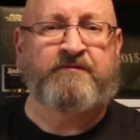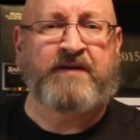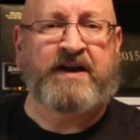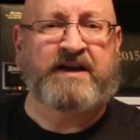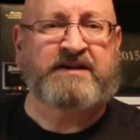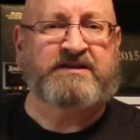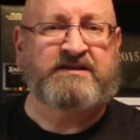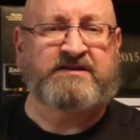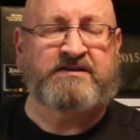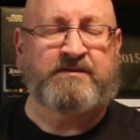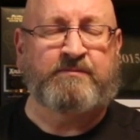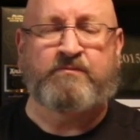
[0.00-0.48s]

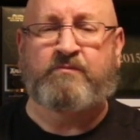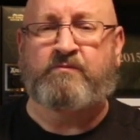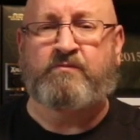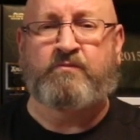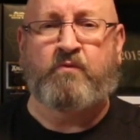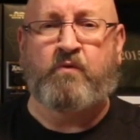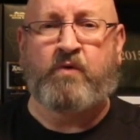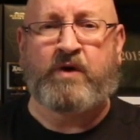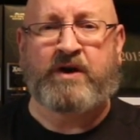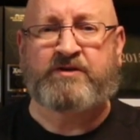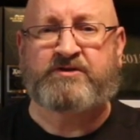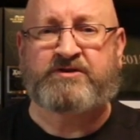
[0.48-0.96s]
effects or
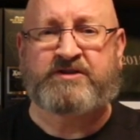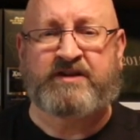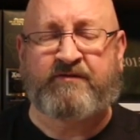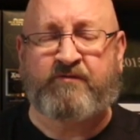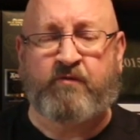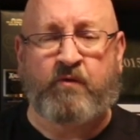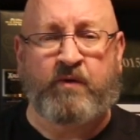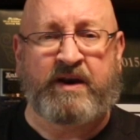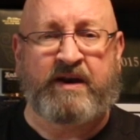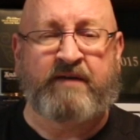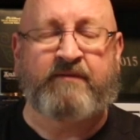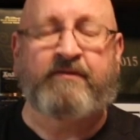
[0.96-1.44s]
some weird
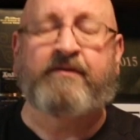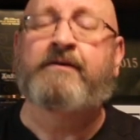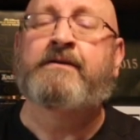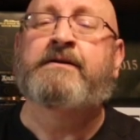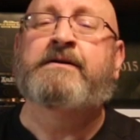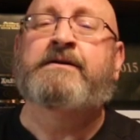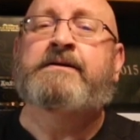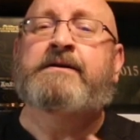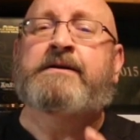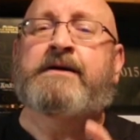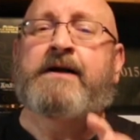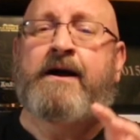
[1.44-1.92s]
stuff or whatever,
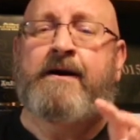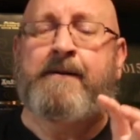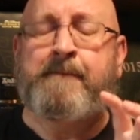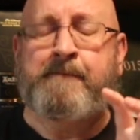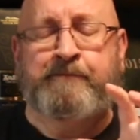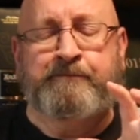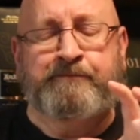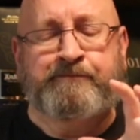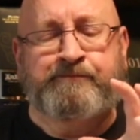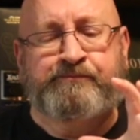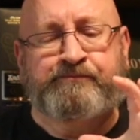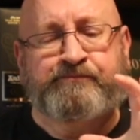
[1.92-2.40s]

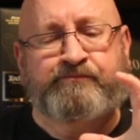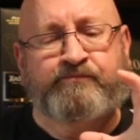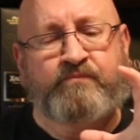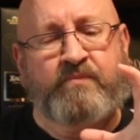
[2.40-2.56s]
um,